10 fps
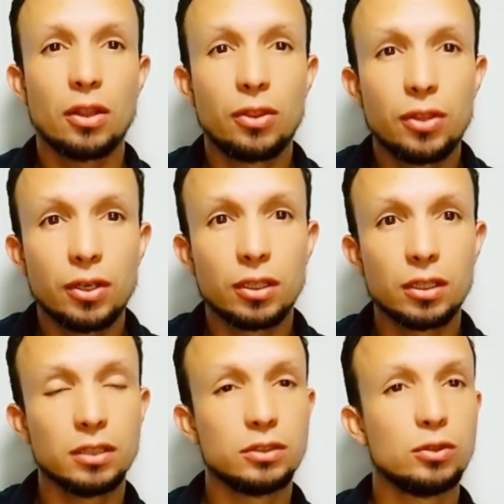there
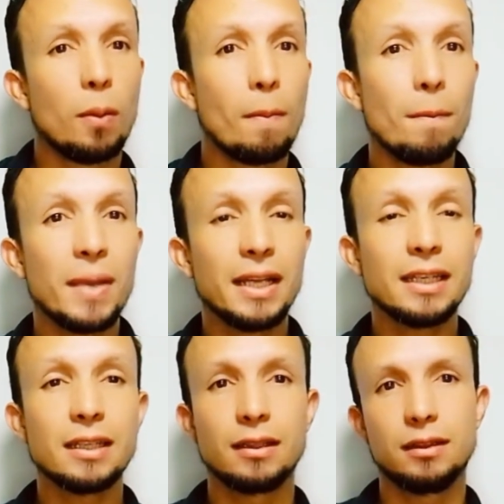are so
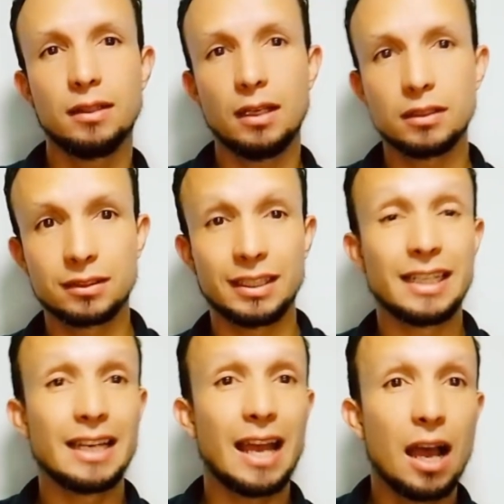many texts
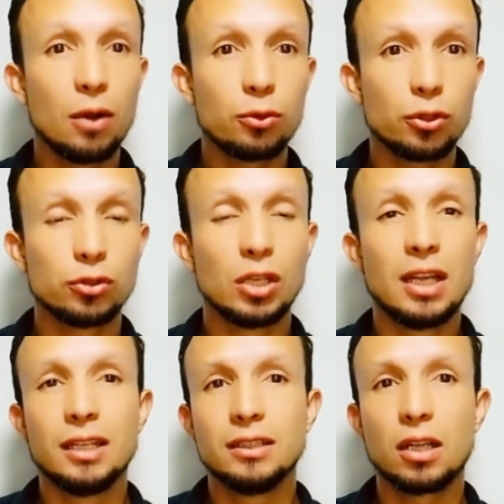and audios
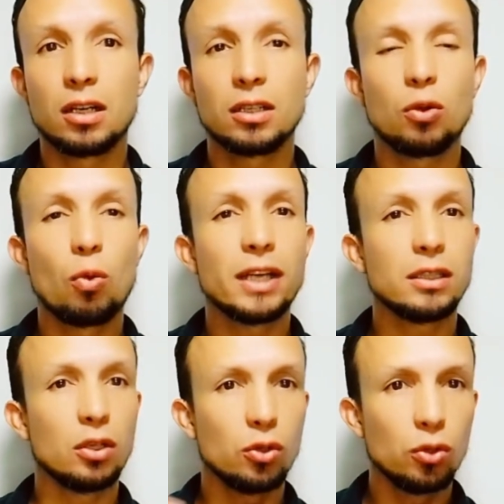that are
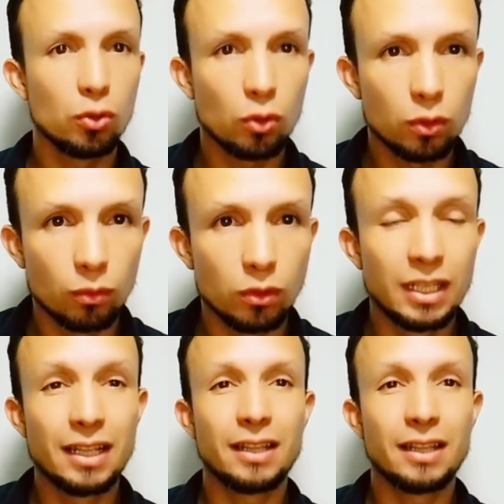quite normal.